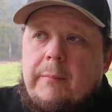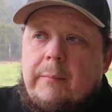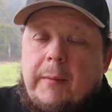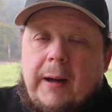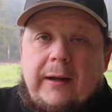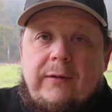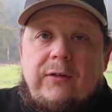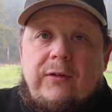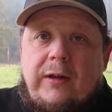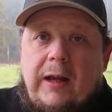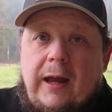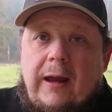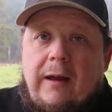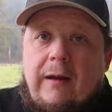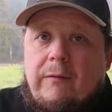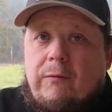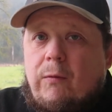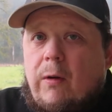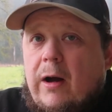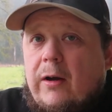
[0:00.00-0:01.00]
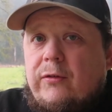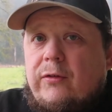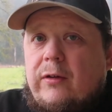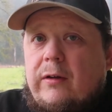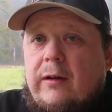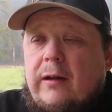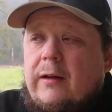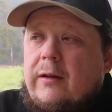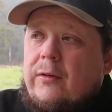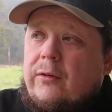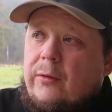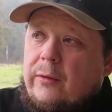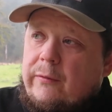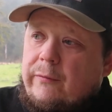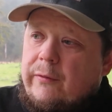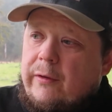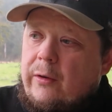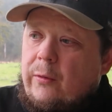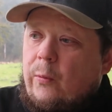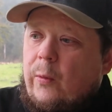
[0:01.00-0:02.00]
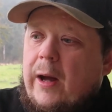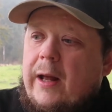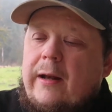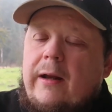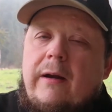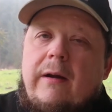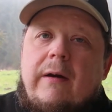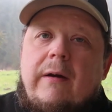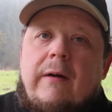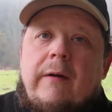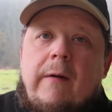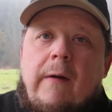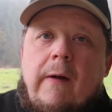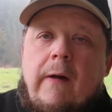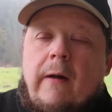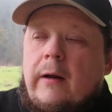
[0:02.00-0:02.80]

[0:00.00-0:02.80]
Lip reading: my state of Washington, so it's very wet here.